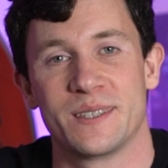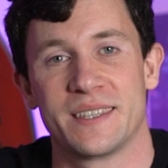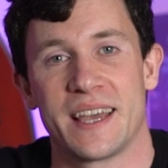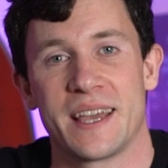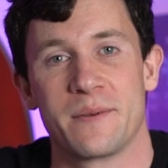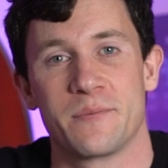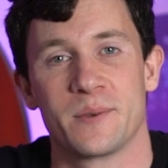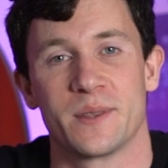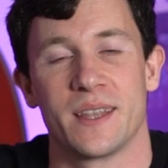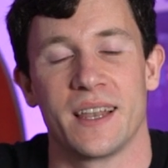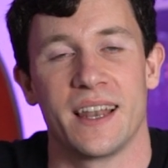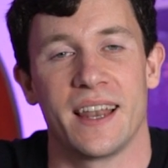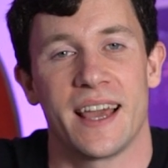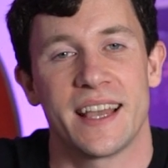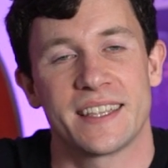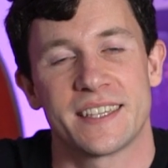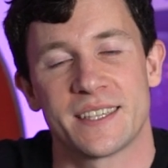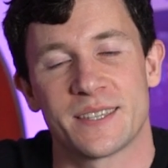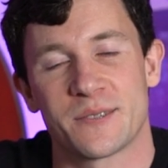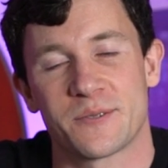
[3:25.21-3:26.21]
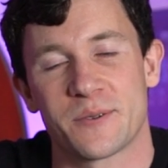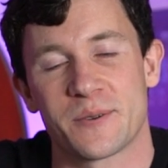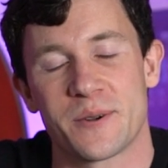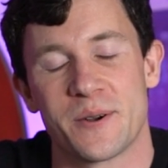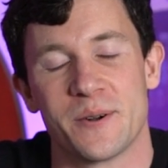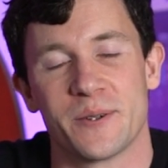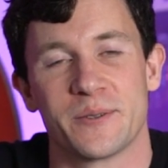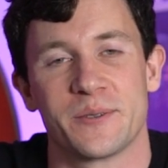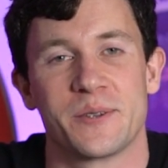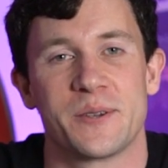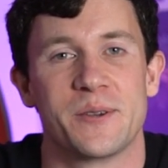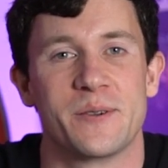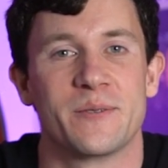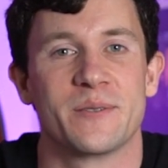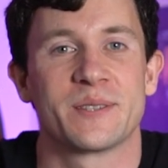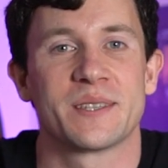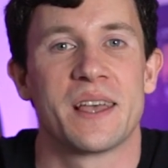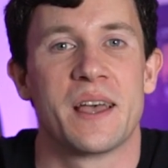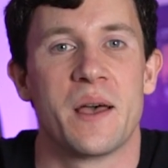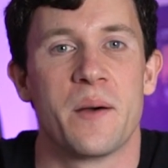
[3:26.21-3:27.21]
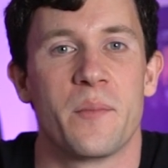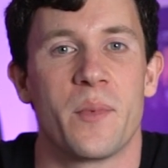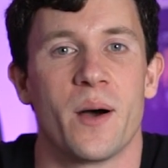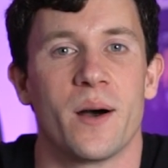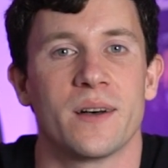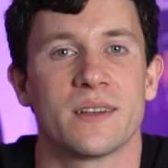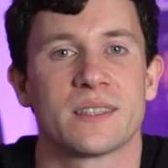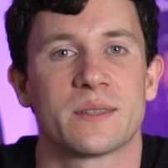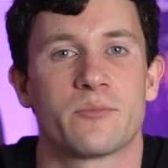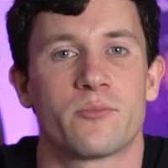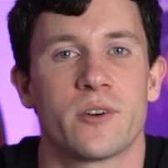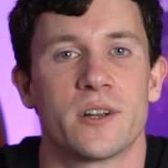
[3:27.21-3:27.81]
to date with the latest Stronghold news, past,